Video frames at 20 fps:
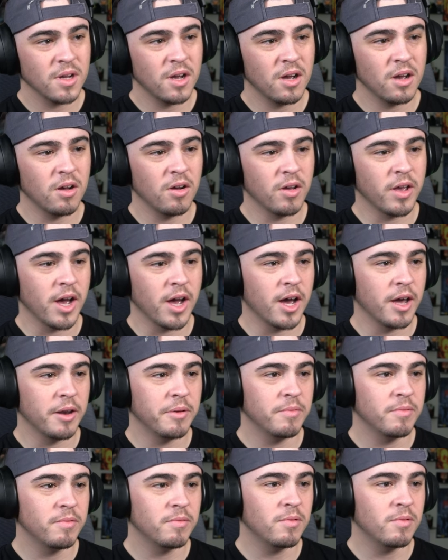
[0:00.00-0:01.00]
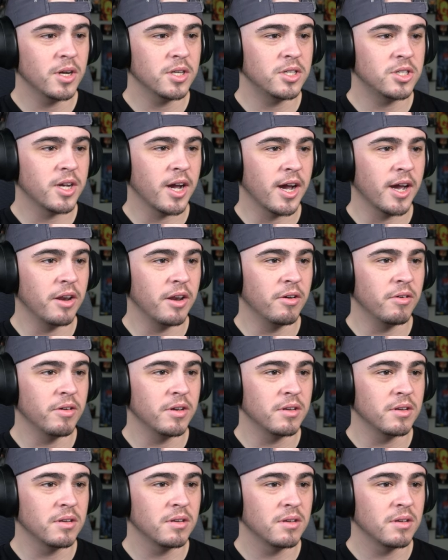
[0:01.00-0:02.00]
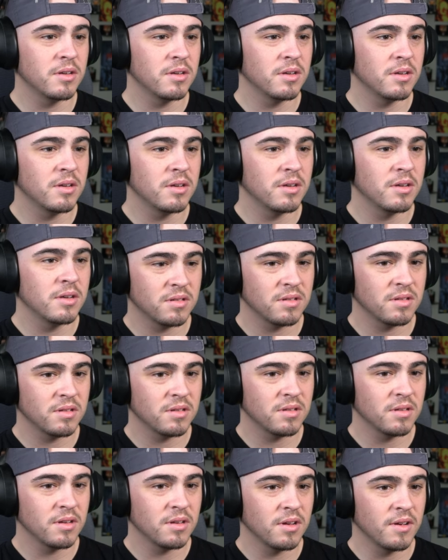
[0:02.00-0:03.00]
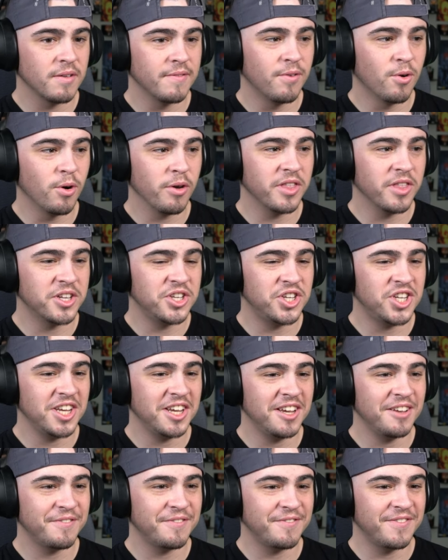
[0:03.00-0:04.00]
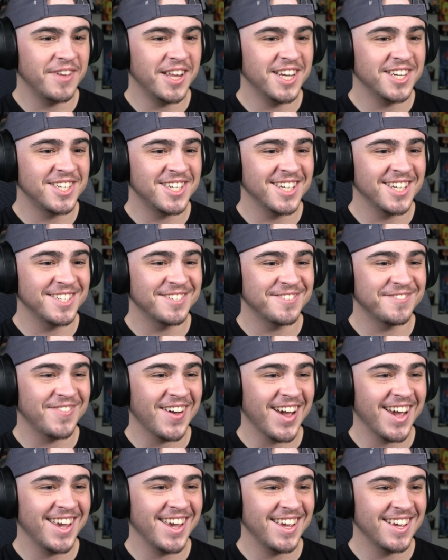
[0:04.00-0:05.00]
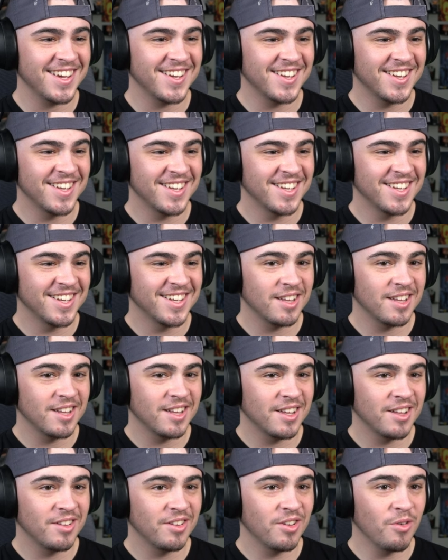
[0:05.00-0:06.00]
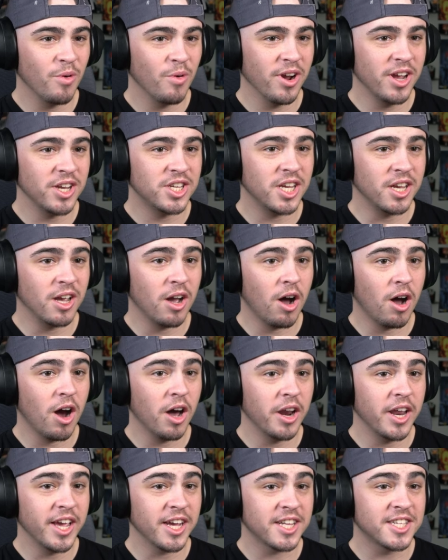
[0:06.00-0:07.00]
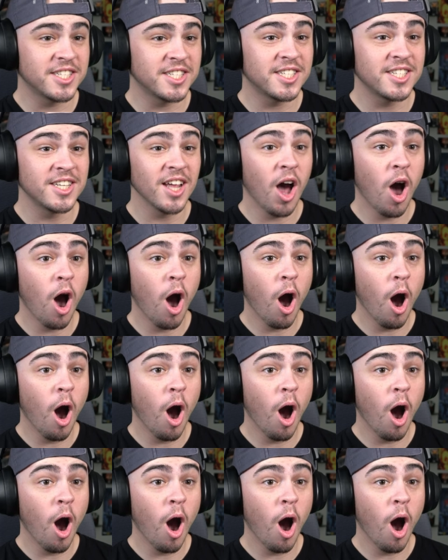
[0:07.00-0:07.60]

Oh, God. What's Kai doing? For the chief, finish his fight. But where is she? Onyx.